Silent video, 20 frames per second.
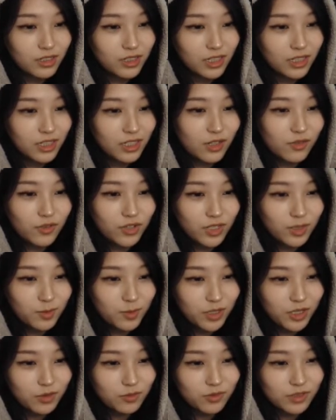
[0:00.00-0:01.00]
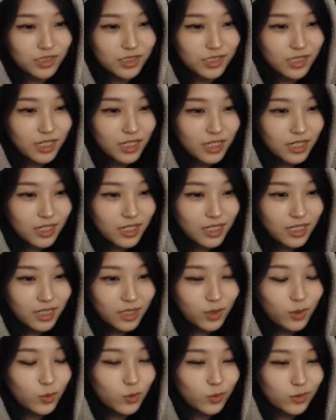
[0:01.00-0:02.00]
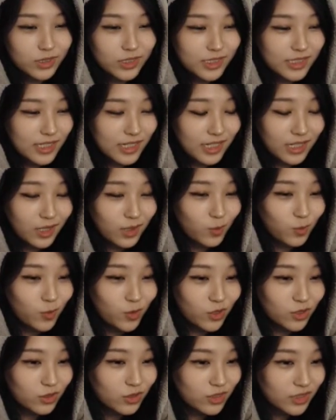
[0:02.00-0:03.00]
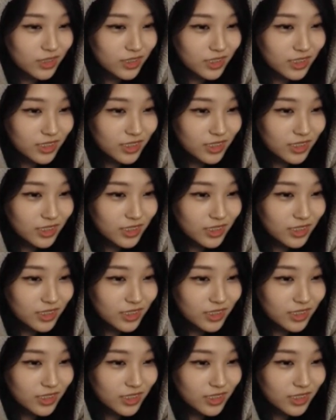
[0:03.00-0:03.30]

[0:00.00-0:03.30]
I thought Renamon was the coolest thing in the world.